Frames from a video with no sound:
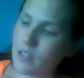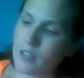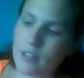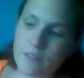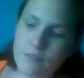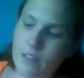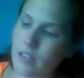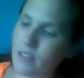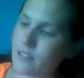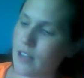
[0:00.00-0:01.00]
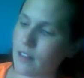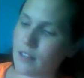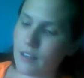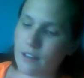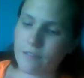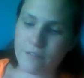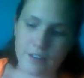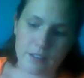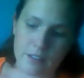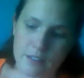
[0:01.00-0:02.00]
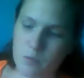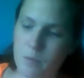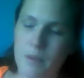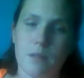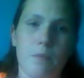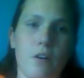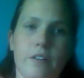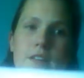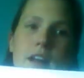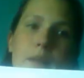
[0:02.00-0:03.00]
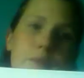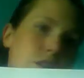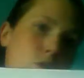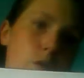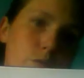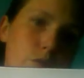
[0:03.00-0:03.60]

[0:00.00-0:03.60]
evening telling of feelings will be the part that I'm going to quote.